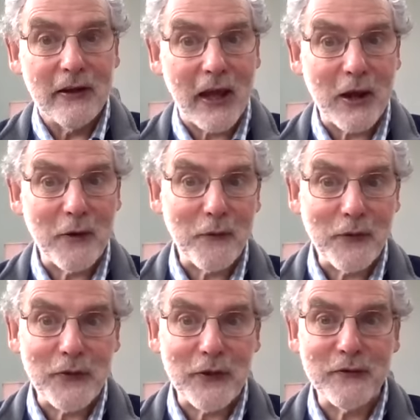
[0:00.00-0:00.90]
Now,
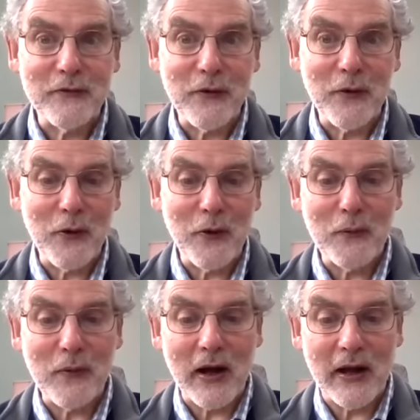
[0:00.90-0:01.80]
with his
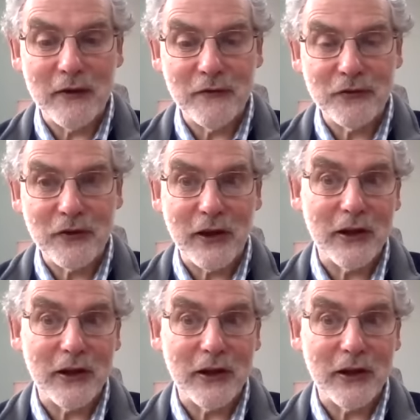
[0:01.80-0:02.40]
four wives